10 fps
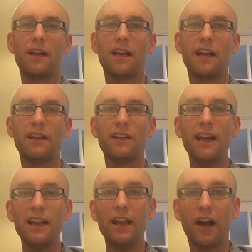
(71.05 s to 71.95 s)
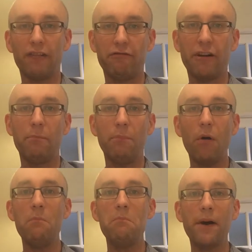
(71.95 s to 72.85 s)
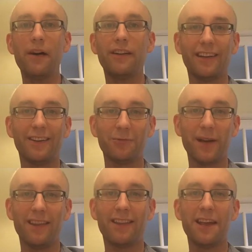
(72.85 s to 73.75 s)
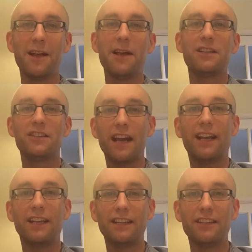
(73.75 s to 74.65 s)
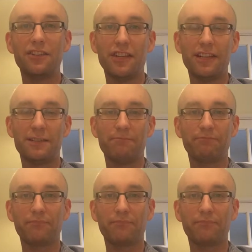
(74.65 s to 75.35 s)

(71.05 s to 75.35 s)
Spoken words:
in daily life we are bombarded with secular liturgies,